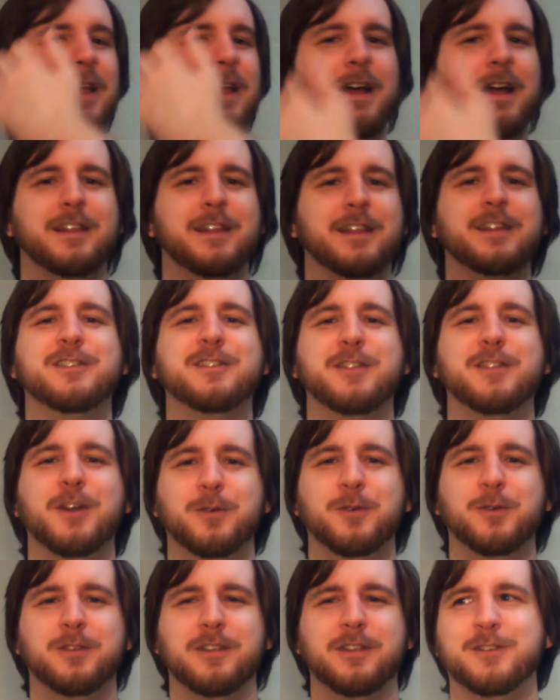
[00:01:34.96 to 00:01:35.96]
uh, list
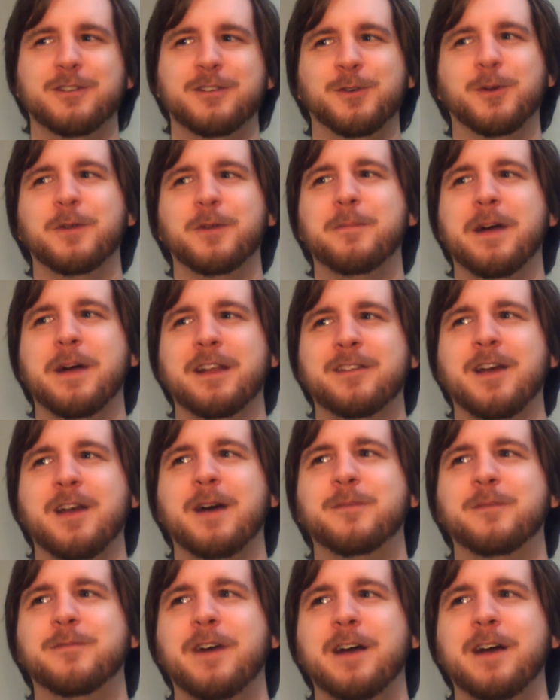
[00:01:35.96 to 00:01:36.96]
those as sort of my
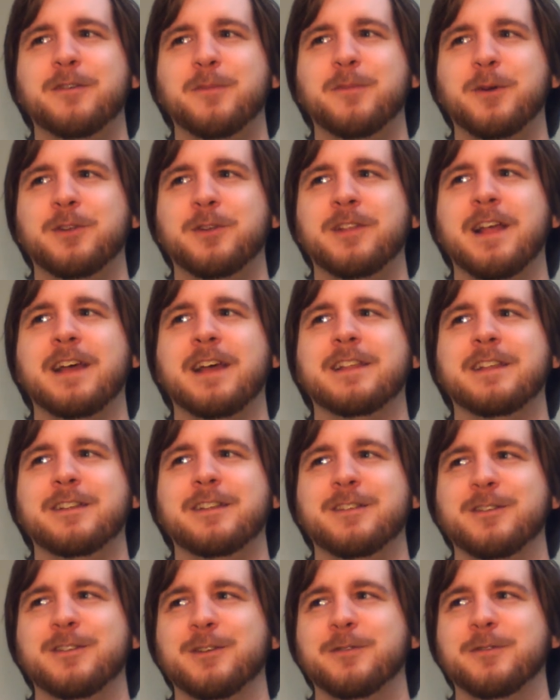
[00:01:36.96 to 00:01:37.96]
top 5 most
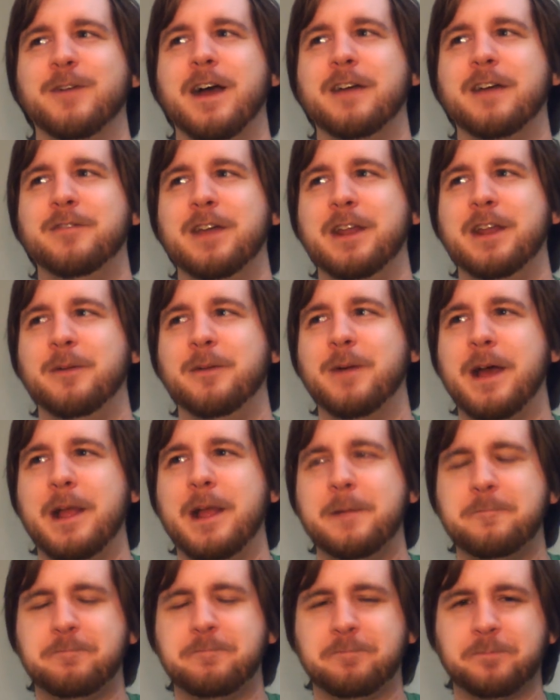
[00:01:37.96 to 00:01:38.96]
likely to survive anyway.